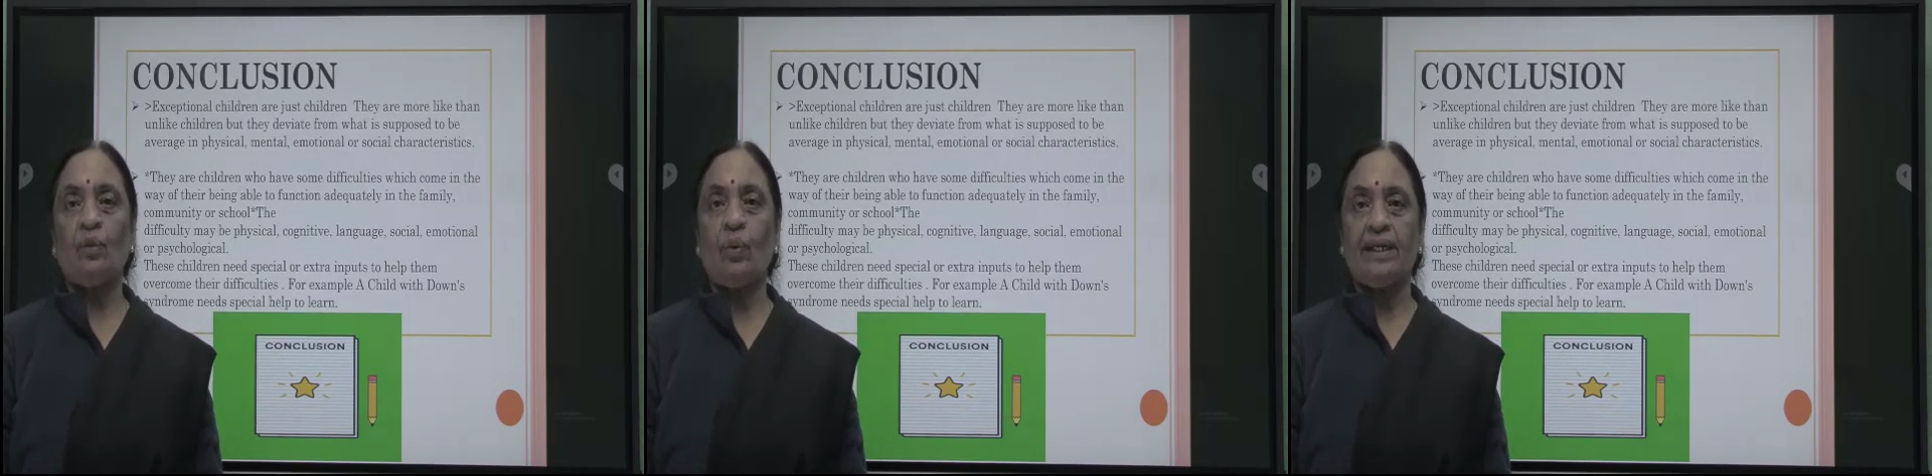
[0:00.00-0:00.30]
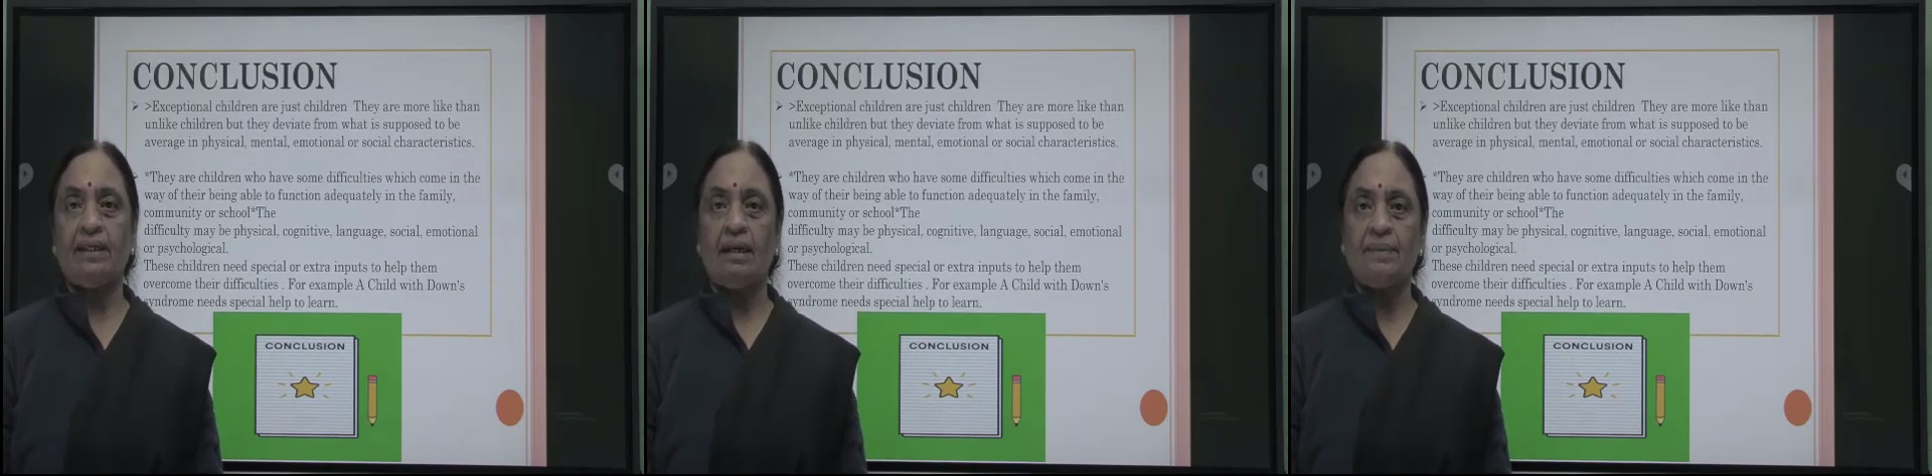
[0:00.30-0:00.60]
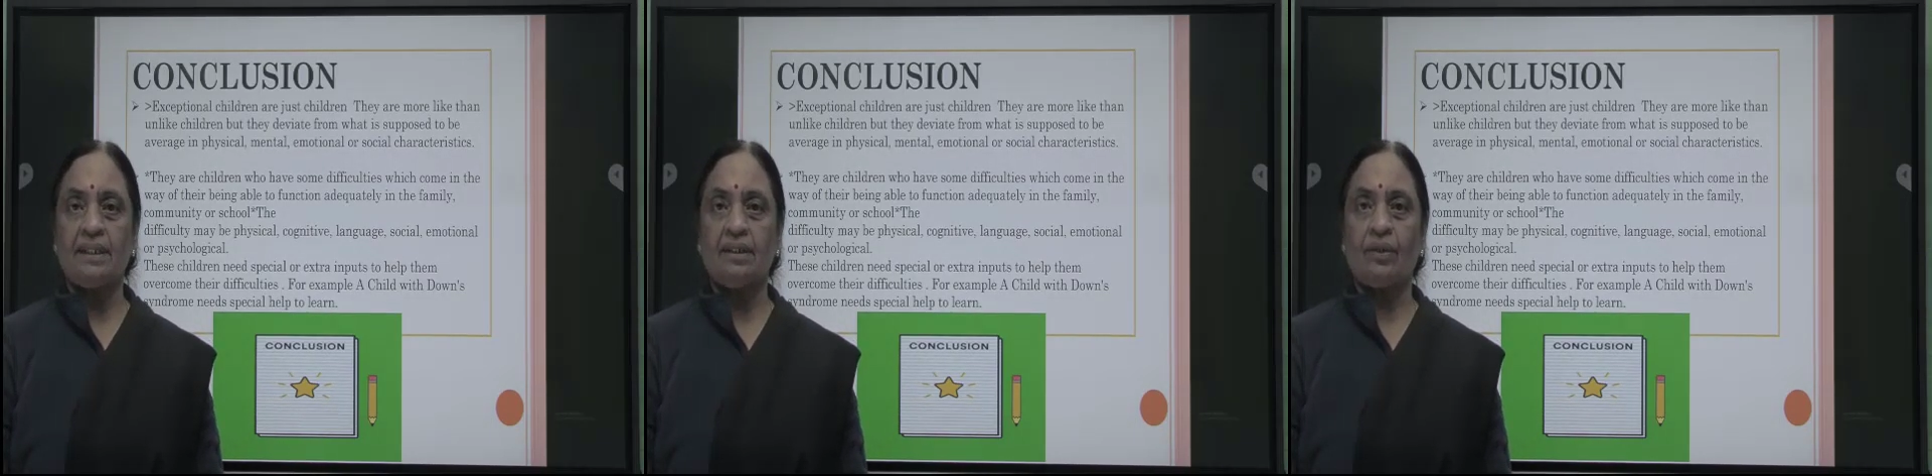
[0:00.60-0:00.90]
that one
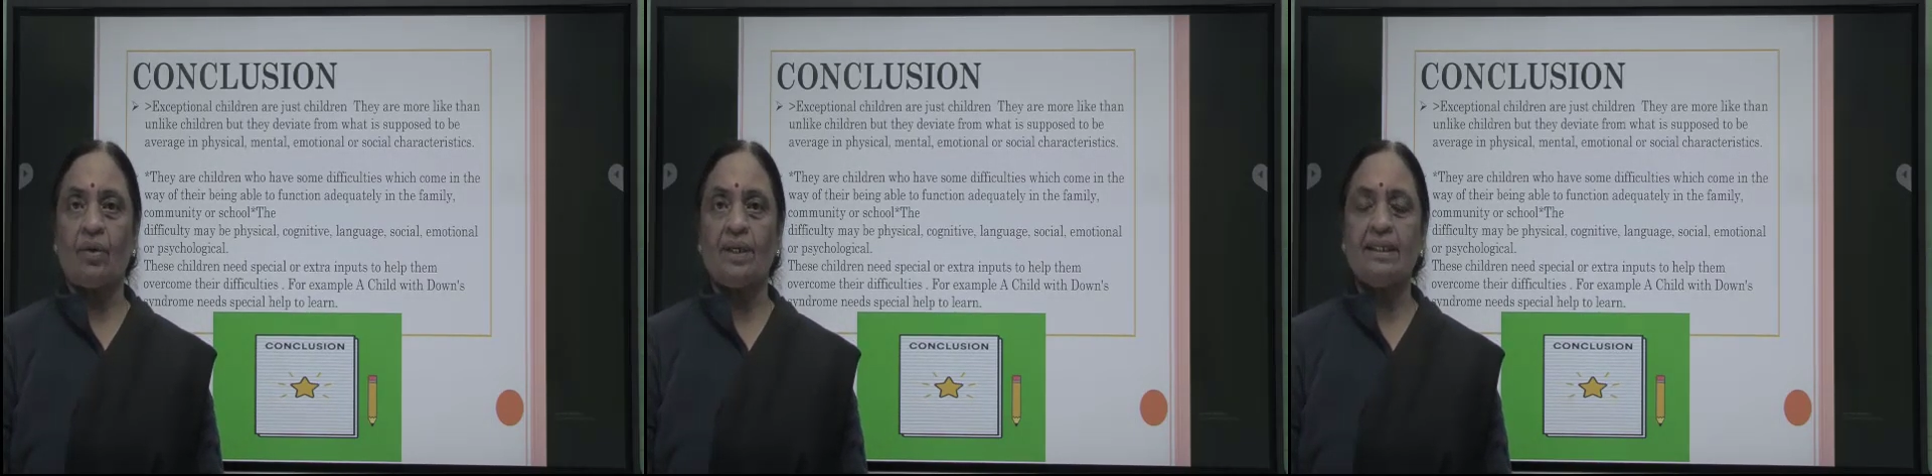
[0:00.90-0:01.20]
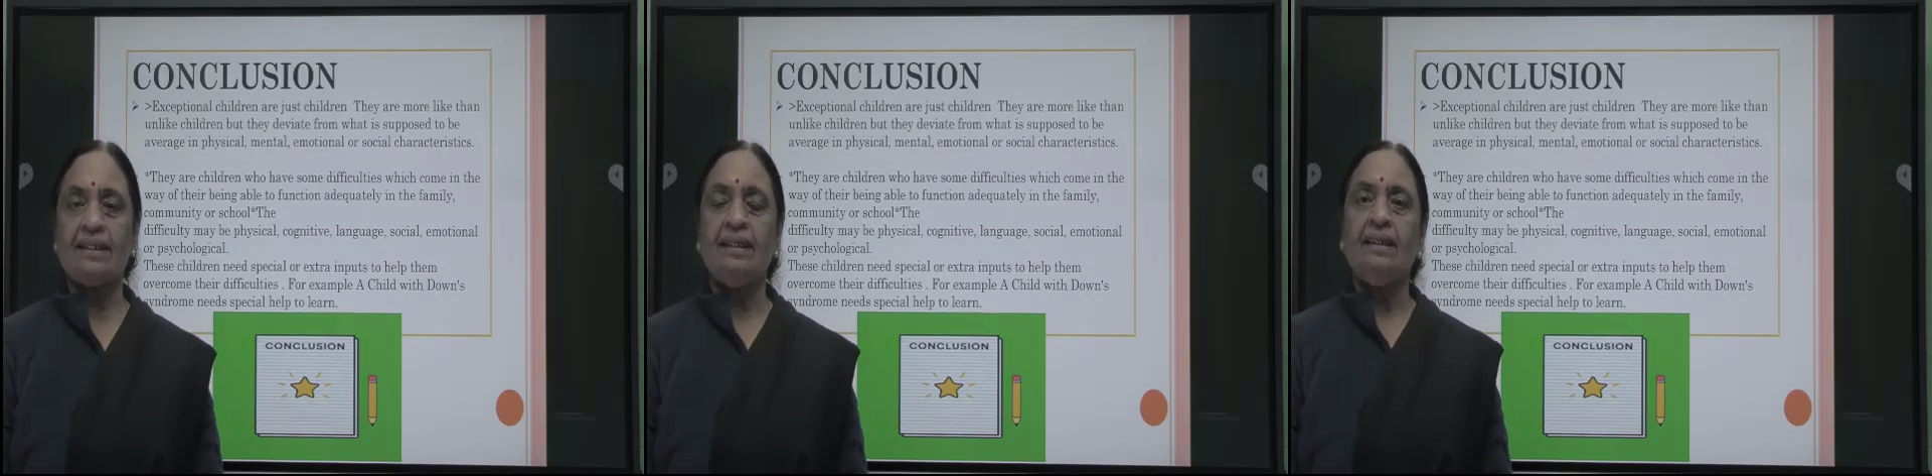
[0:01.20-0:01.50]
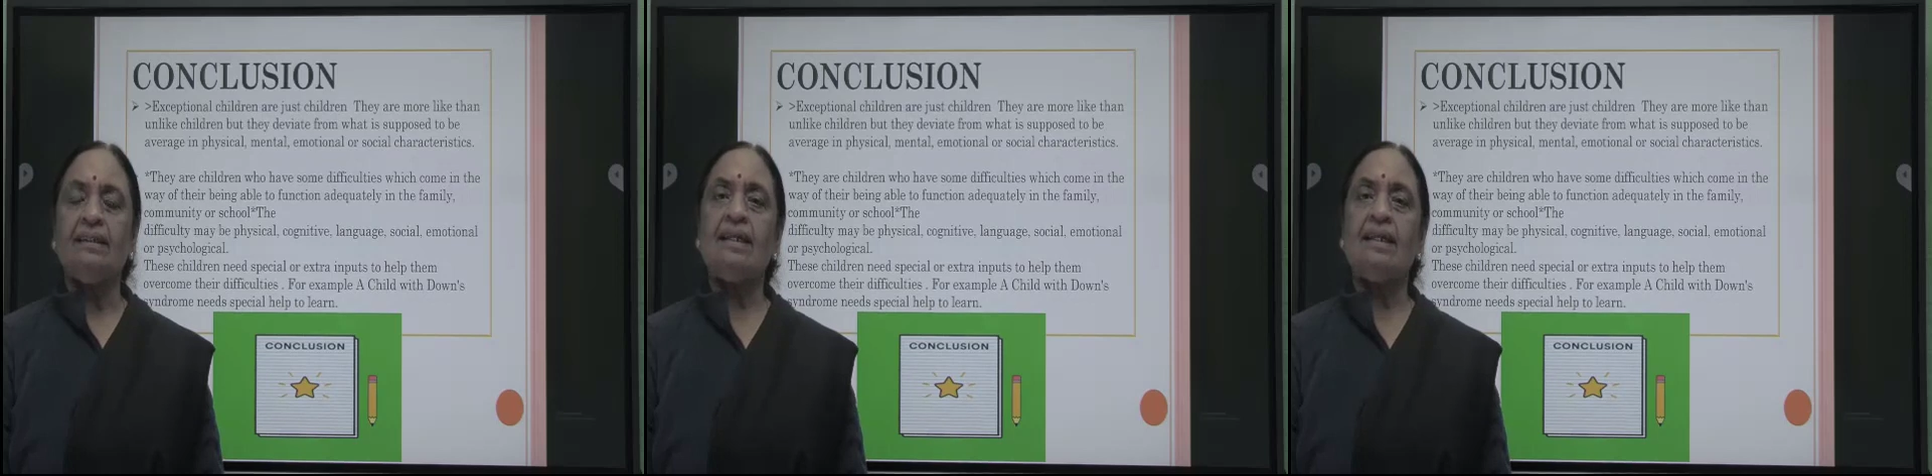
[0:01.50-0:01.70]
comes across,